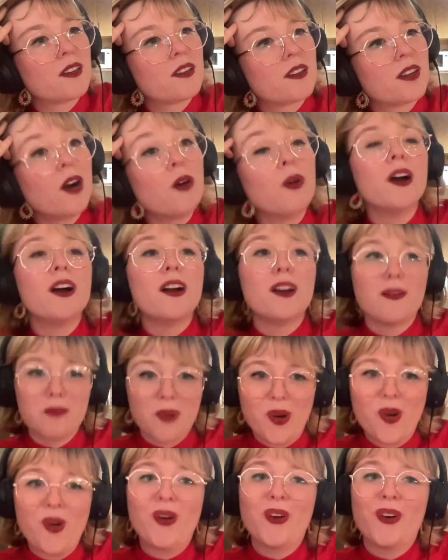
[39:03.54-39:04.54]
Oh,
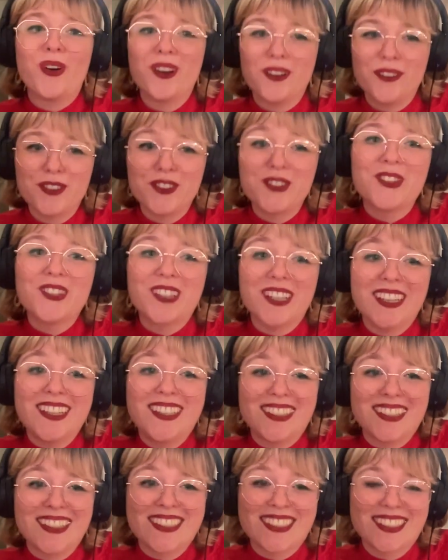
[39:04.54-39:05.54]
poor fool, he
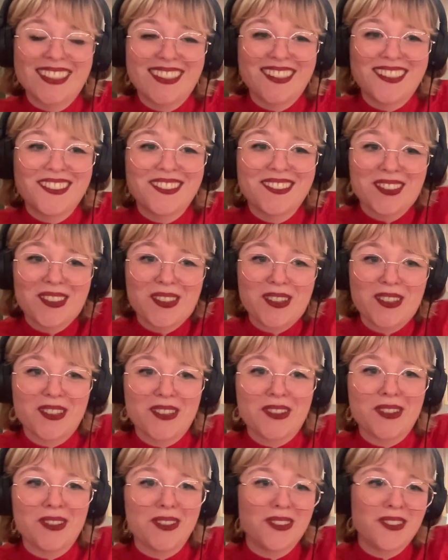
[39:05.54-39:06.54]
doesn't know,
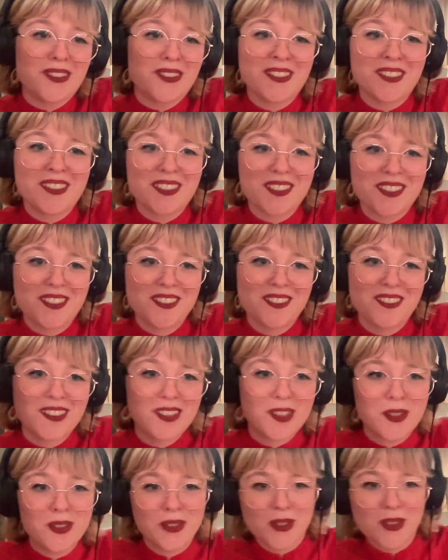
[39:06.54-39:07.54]
ho
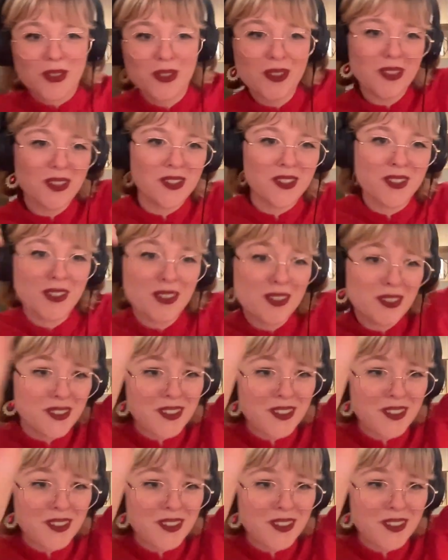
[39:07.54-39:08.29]
ho ho ho.